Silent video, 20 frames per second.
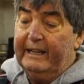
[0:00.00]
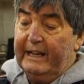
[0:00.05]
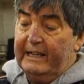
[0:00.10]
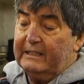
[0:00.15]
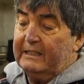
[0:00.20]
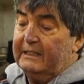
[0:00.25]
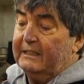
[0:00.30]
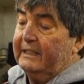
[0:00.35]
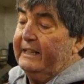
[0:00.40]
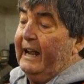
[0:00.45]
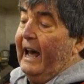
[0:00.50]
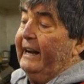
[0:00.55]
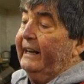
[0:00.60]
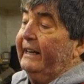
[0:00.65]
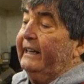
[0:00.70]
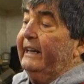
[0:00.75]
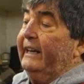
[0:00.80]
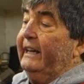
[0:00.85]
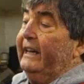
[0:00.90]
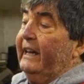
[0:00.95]
Yes, it's an Allen
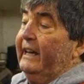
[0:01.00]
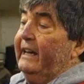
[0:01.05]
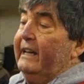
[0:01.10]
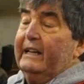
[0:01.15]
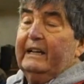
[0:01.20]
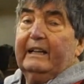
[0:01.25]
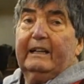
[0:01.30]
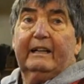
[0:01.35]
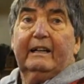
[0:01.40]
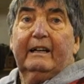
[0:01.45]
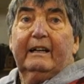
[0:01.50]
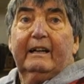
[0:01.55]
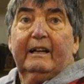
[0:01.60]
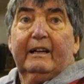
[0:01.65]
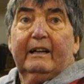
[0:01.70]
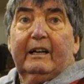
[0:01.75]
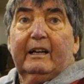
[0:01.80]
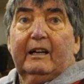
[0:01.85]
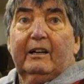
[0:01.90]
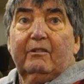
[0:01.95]
key here,
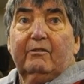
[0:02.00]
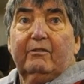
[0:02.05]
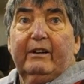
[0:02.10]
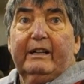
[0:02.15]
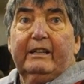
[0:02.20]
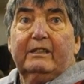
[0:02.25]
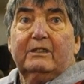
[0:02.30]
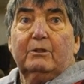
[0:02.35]
ready